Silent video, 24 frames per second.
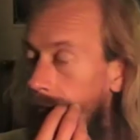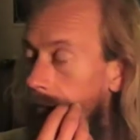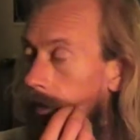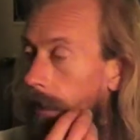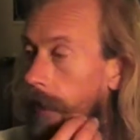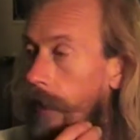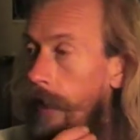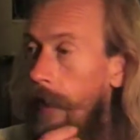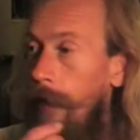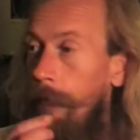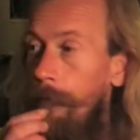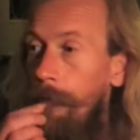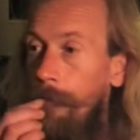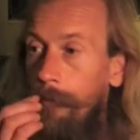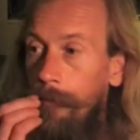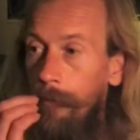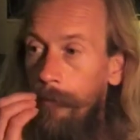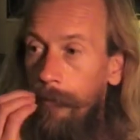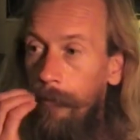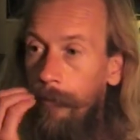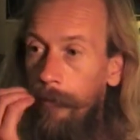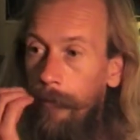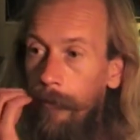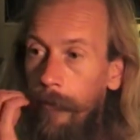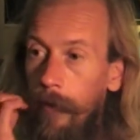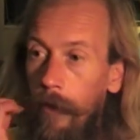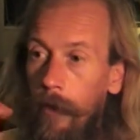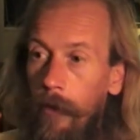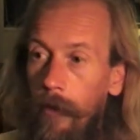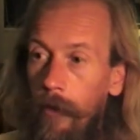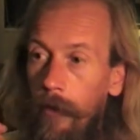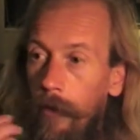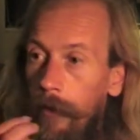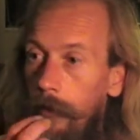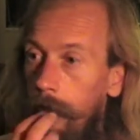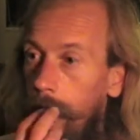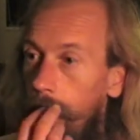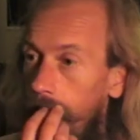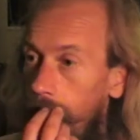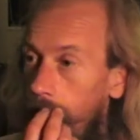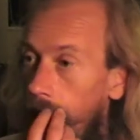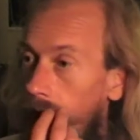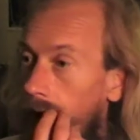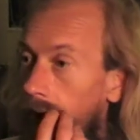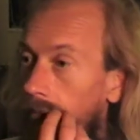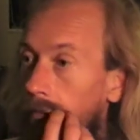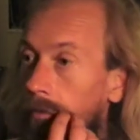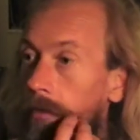
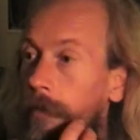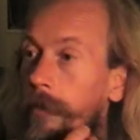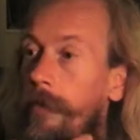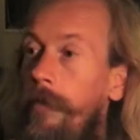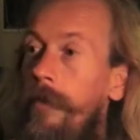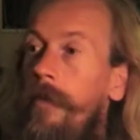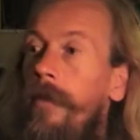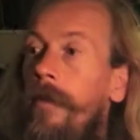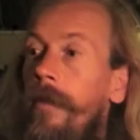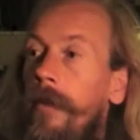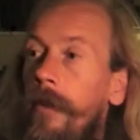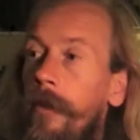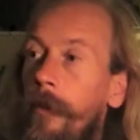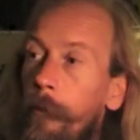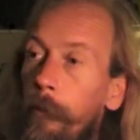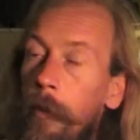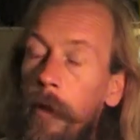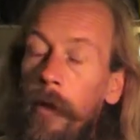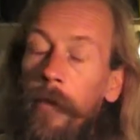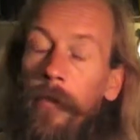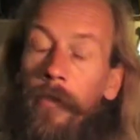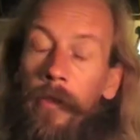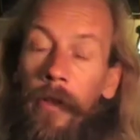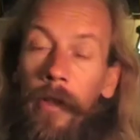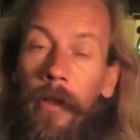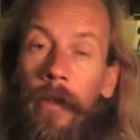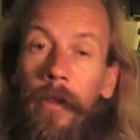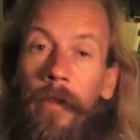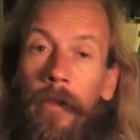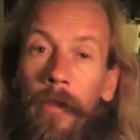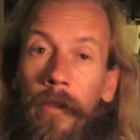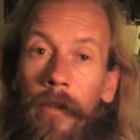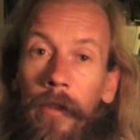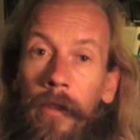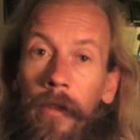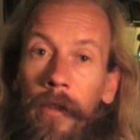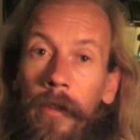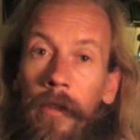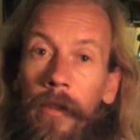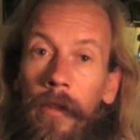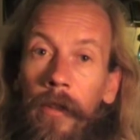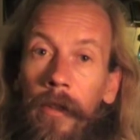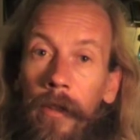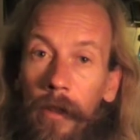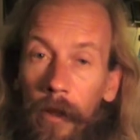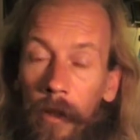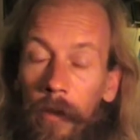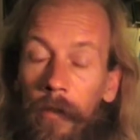Love is perfect.
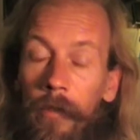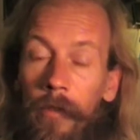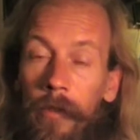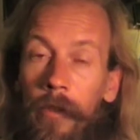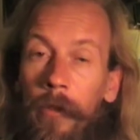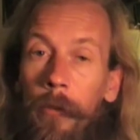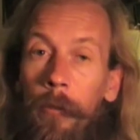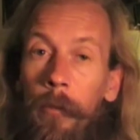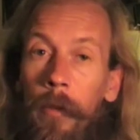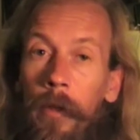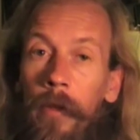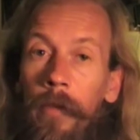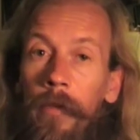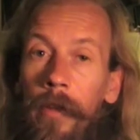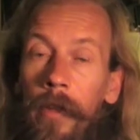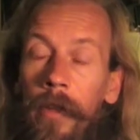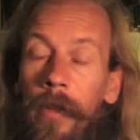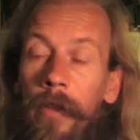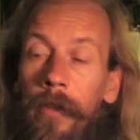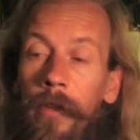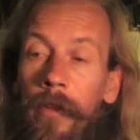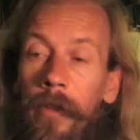Love is perfect.